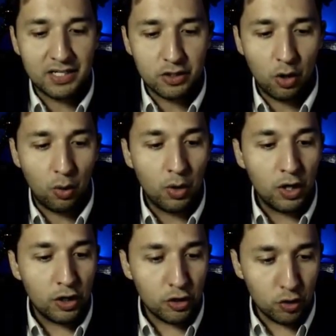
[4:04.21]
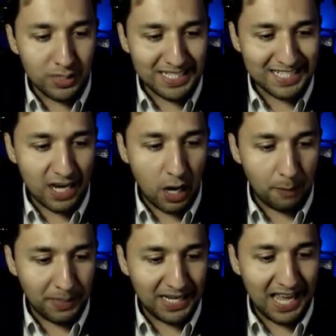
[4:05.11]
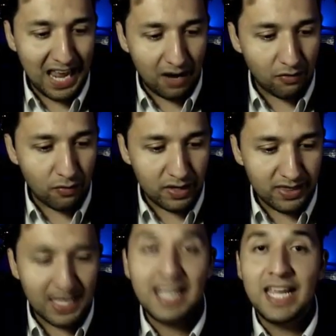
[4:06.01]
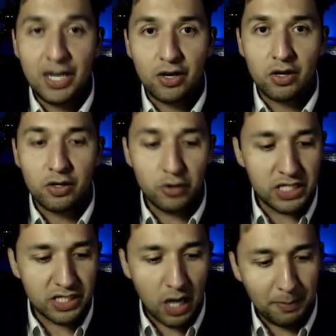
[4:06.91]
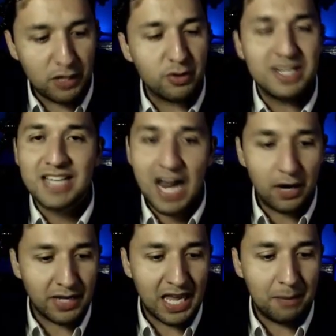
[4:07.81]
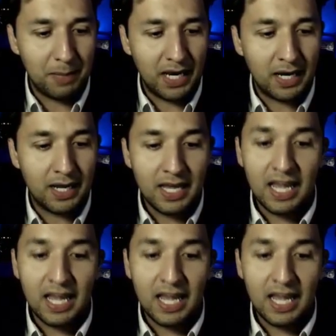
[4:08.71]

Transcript: So you just copied everything here. You just copied your entire campaign.